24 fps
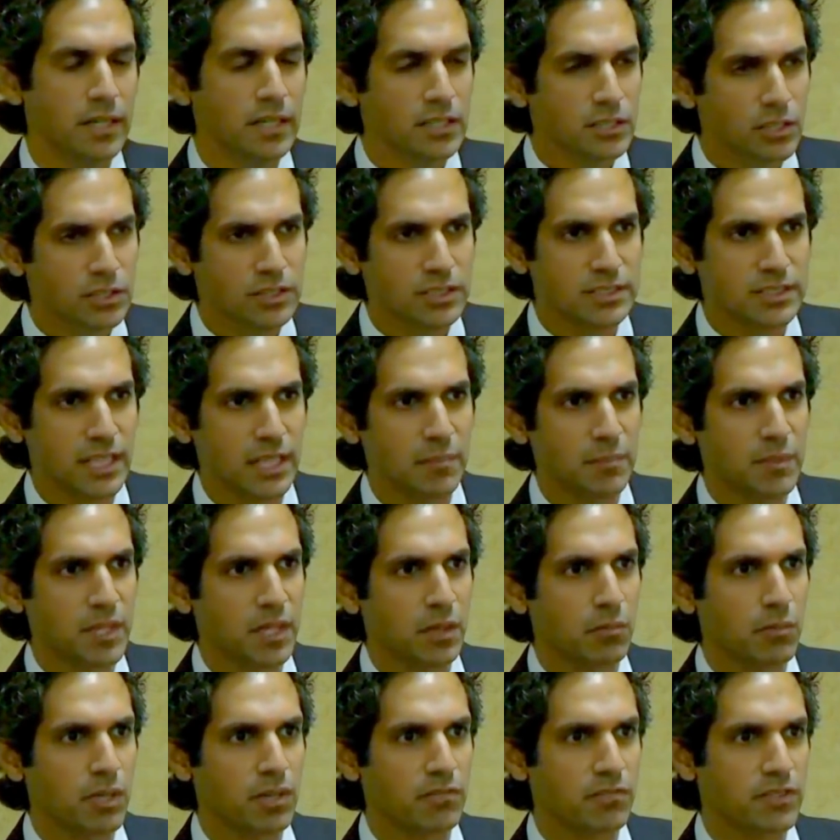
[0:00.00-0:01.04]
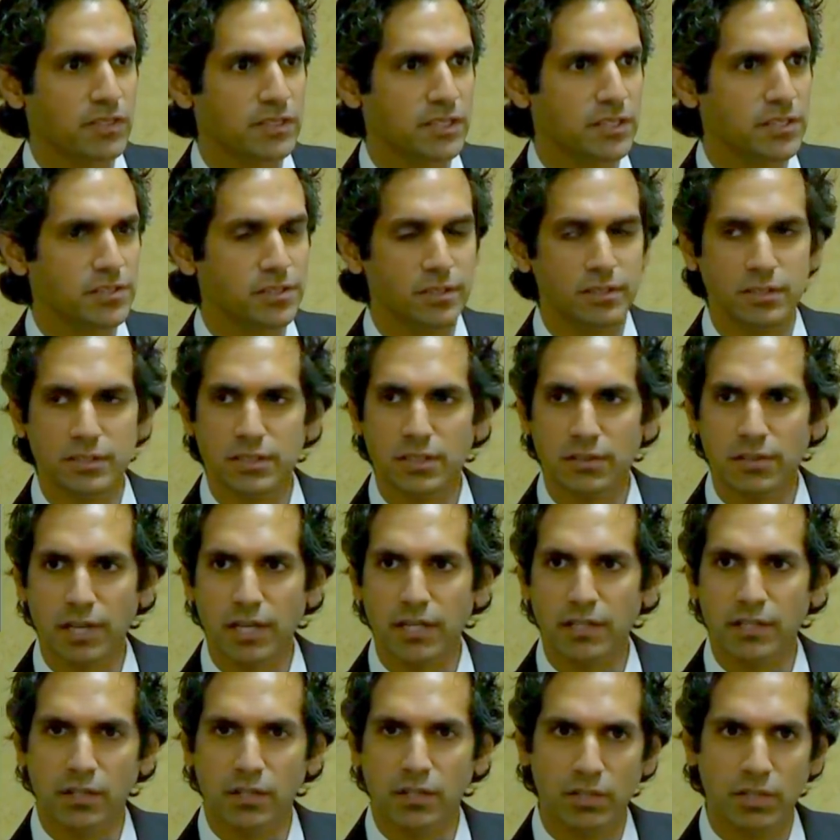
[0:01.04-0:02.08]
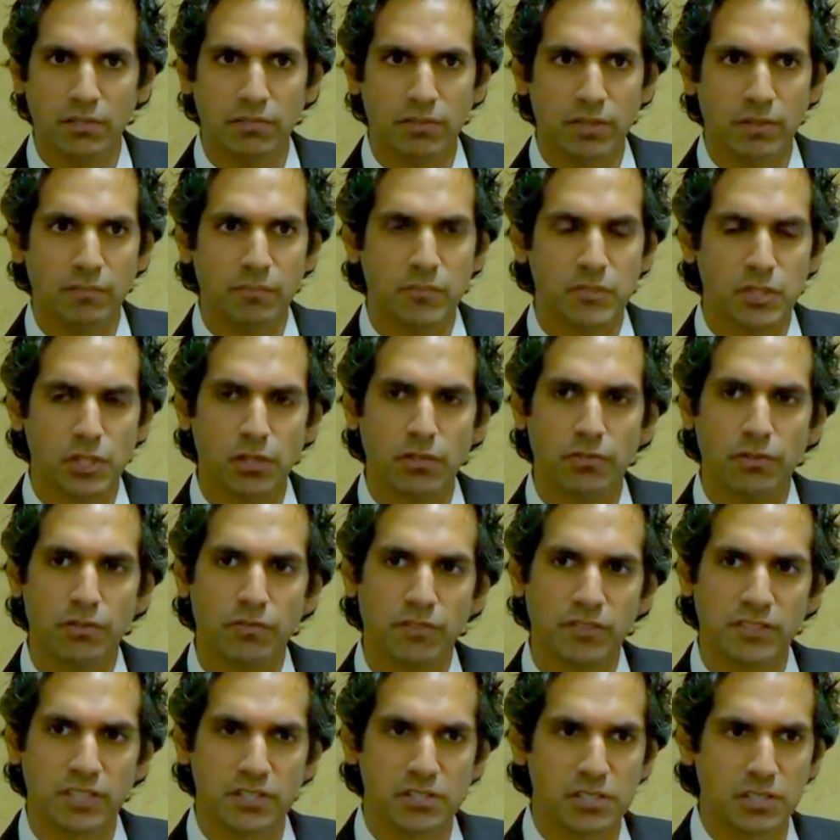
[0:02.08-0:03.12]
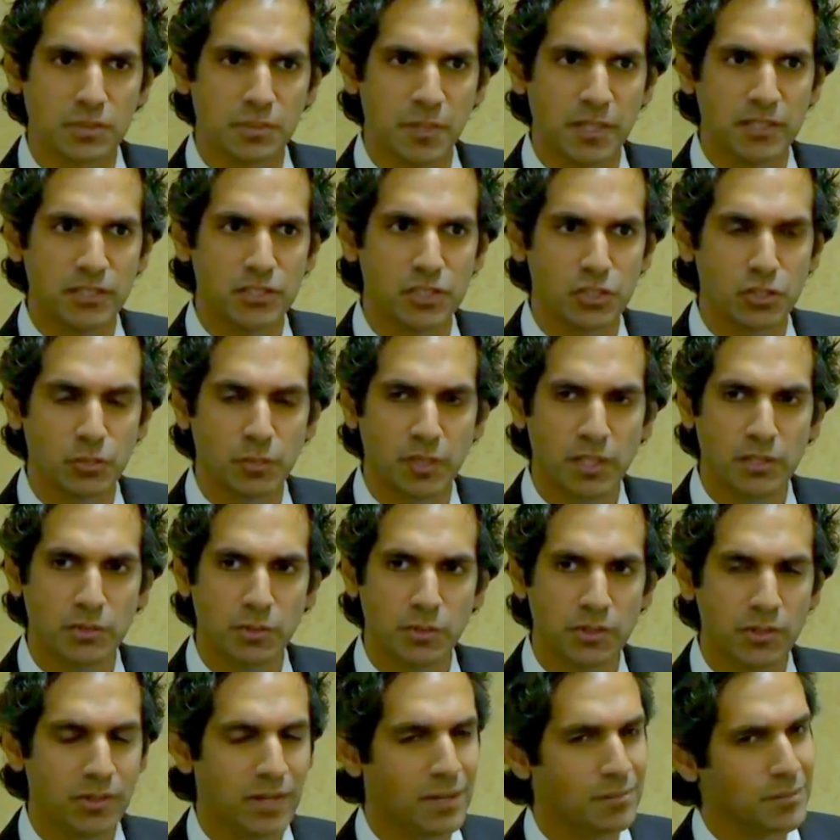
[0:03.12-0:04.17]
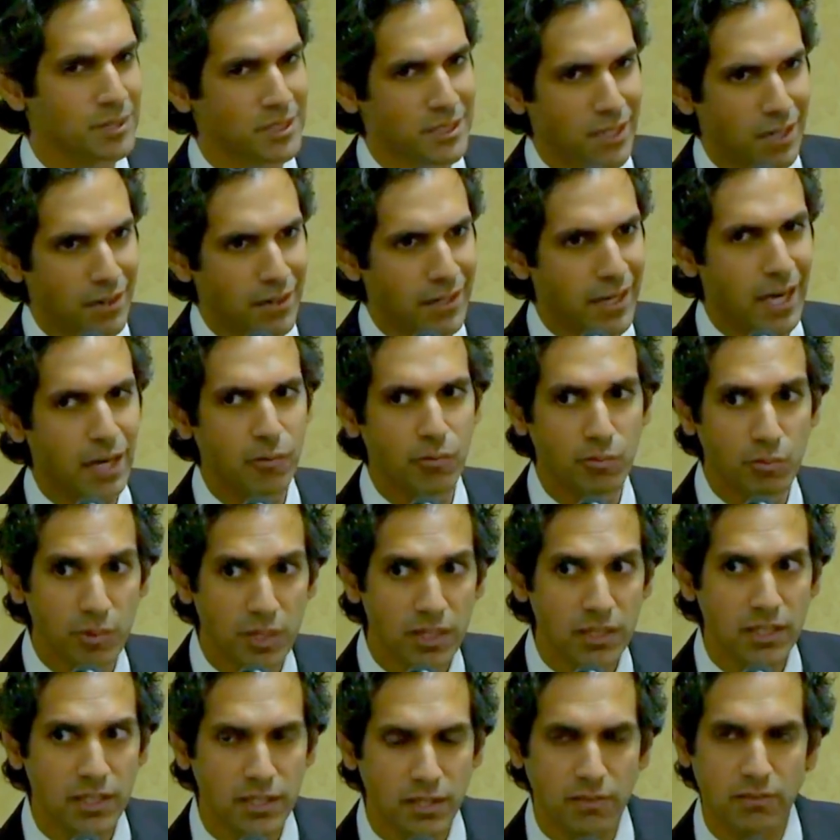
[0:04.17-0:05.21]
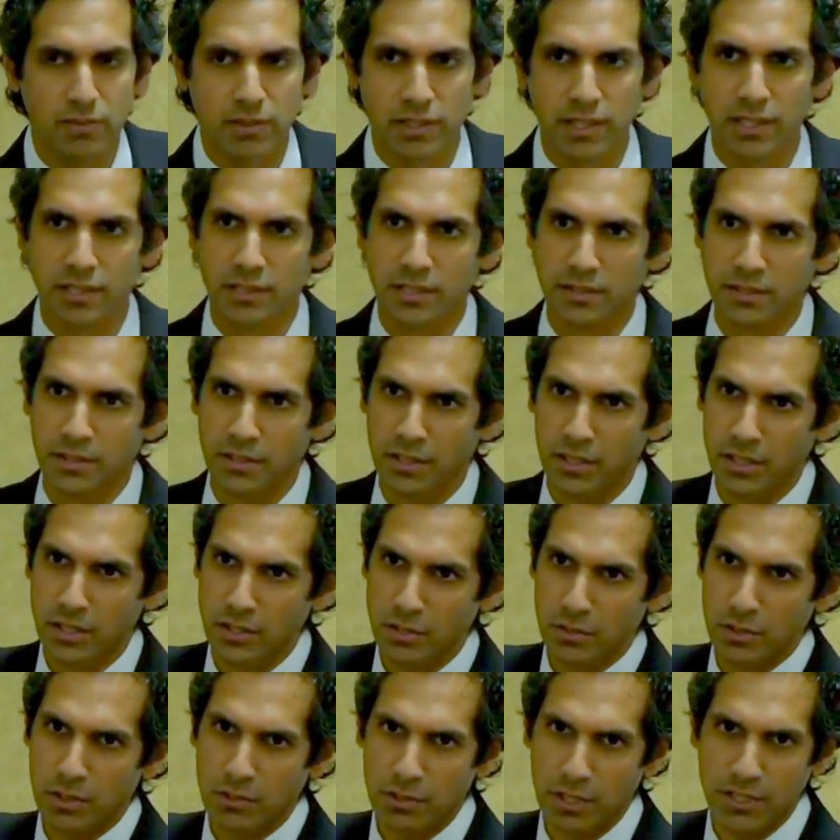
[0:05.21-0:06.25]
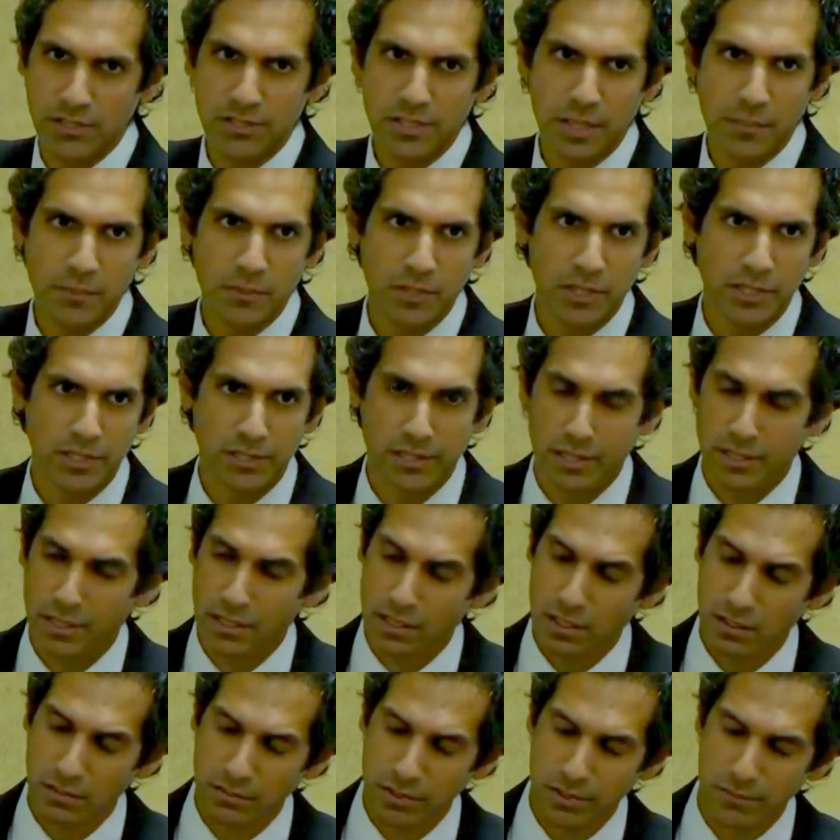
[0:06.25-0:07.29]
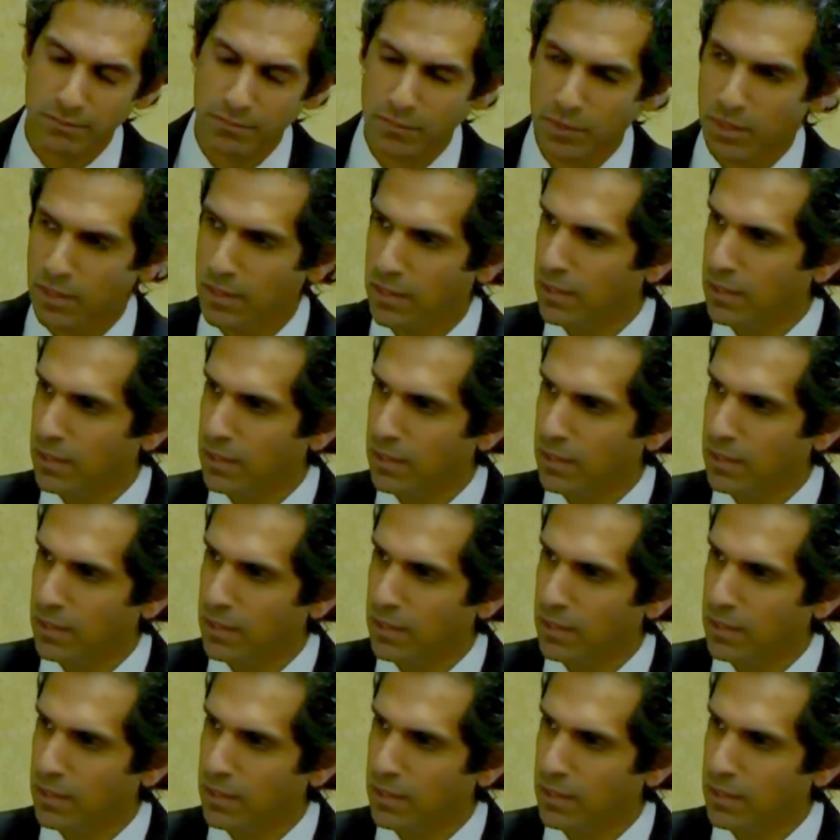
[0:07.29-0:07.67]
So it's the same thing with physicians, okay? No different. So if your physician spends two minutes with you, I'm sorry, I really don't think that they're going to do a great job taking care of you.